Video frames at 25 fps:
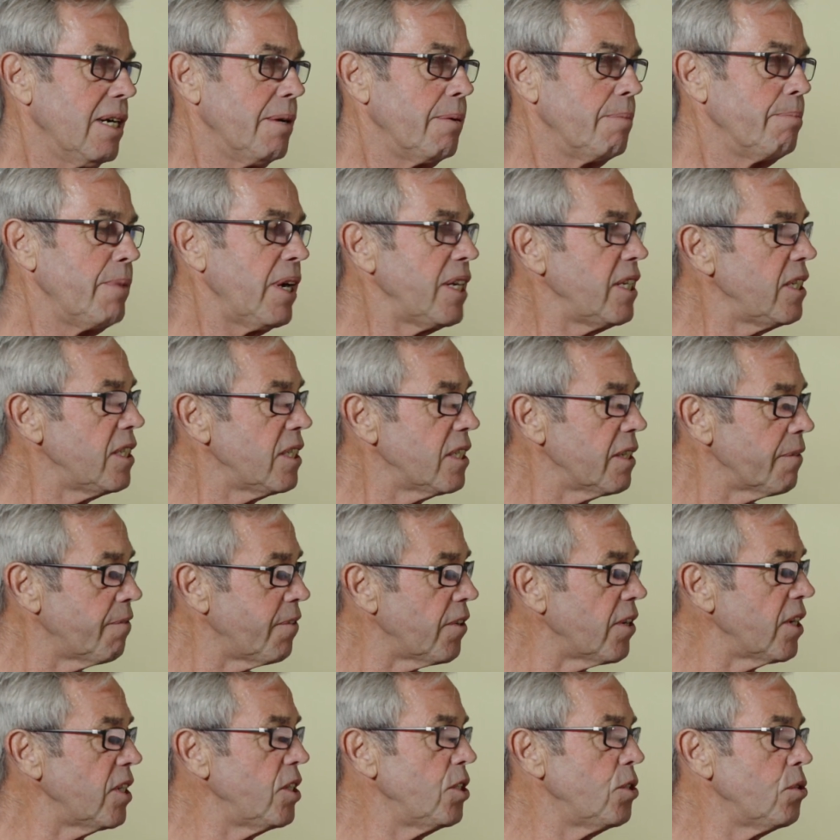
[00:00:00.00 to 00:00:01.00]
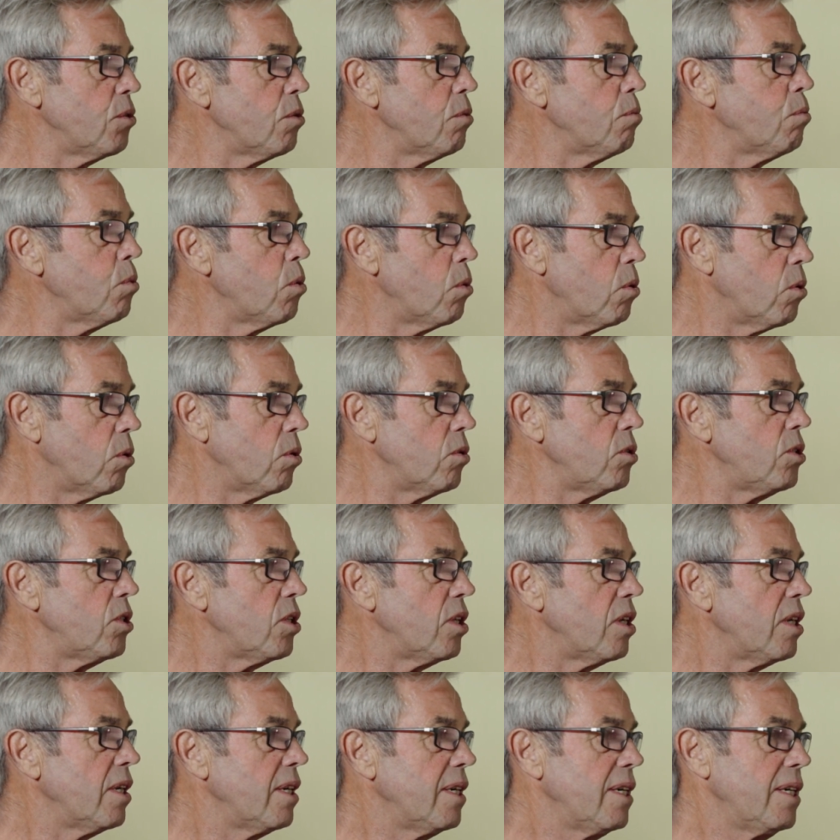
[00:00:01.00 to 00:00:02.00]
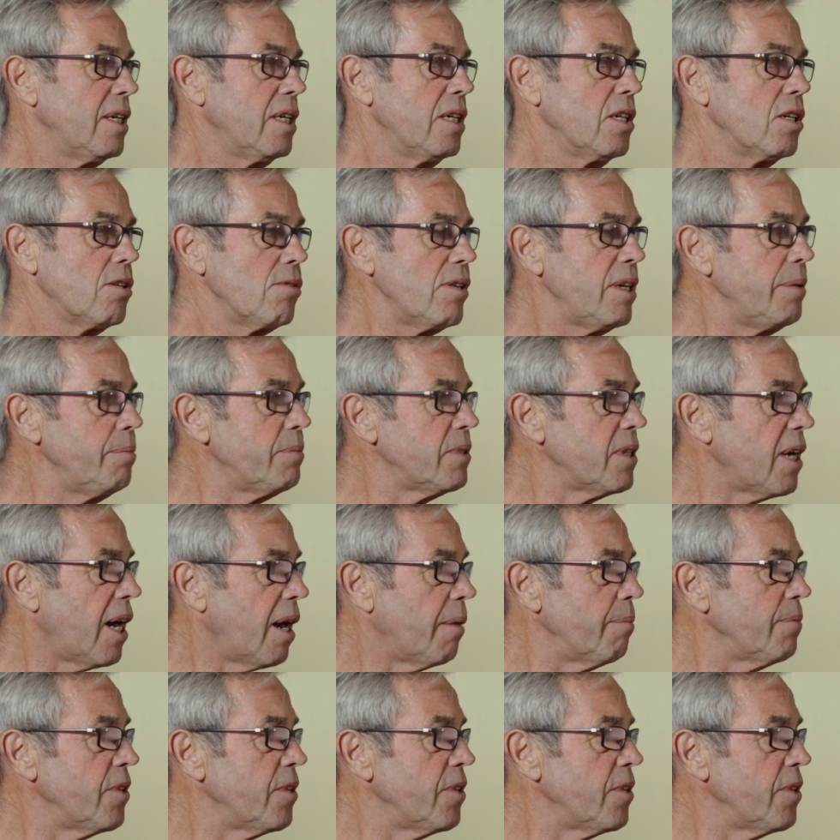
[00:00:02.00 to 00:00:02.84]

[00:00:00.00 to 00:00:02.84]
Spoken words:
managed to find your ward, creeped up.